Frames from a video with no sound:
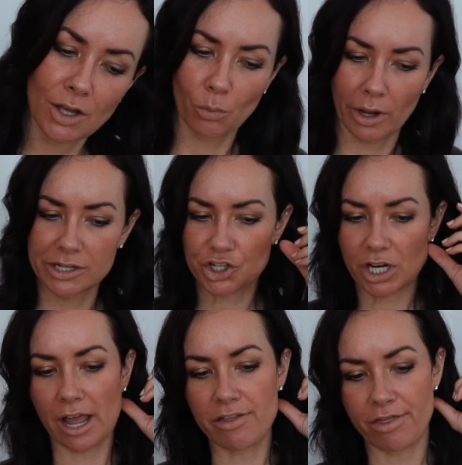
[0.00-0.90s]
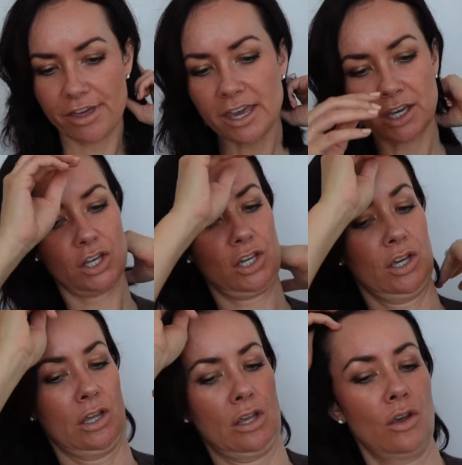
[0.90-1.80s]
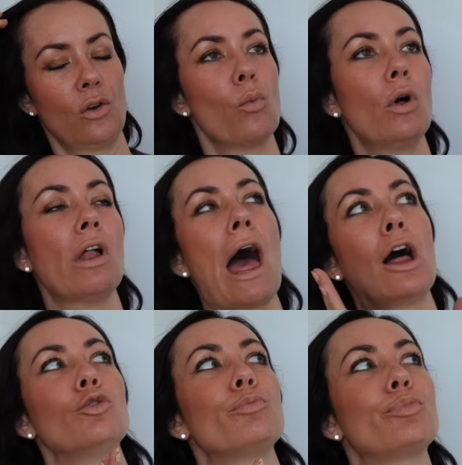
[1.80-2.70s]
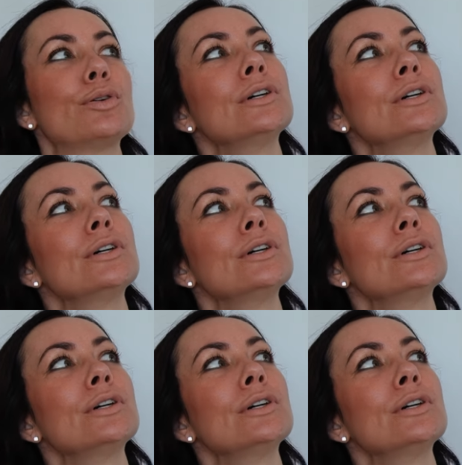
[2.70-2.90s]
which I think will help